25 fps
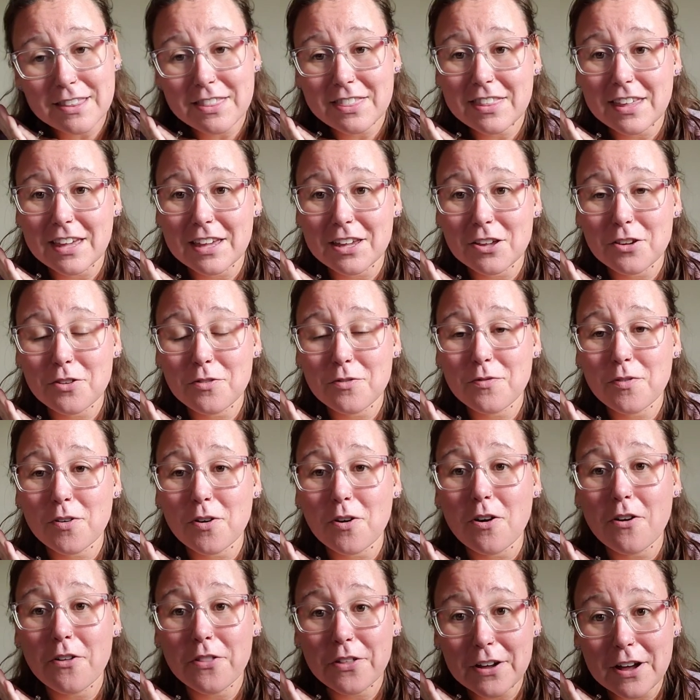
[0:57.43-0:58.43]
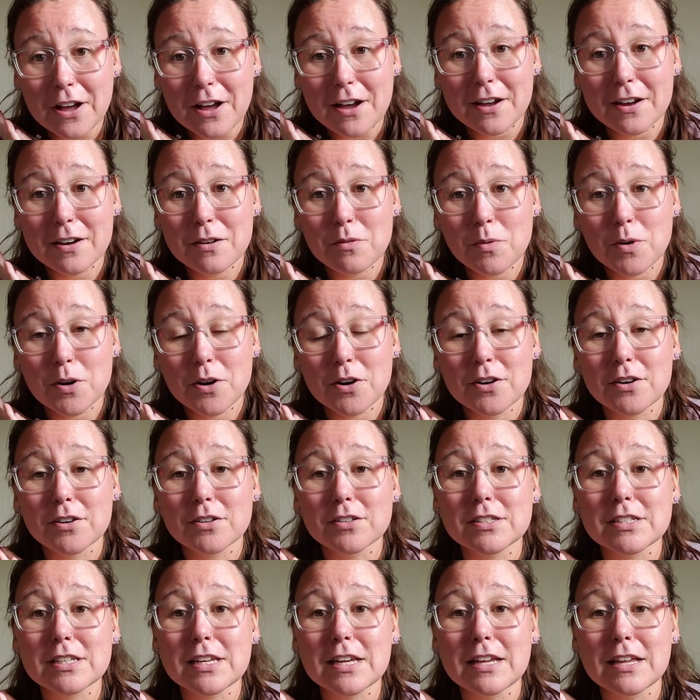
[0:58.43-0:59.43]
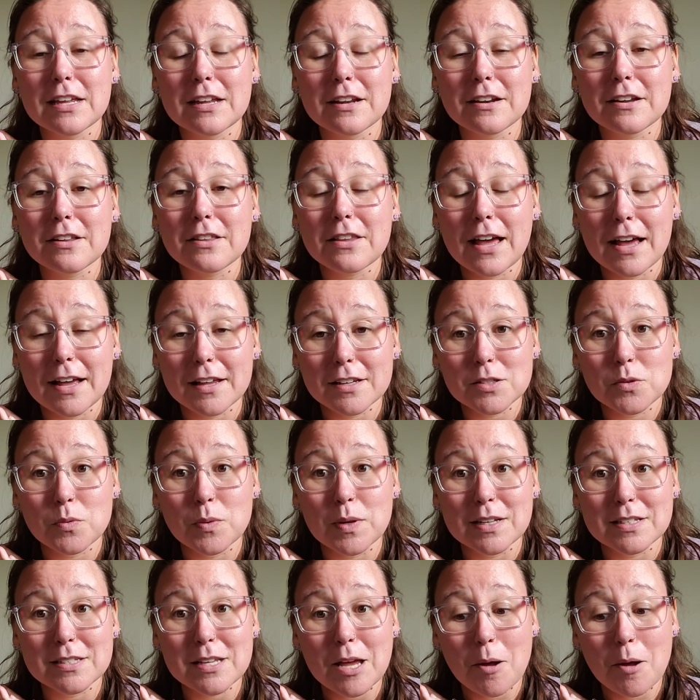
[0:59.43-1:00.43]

Thank you for all the kind words in last week's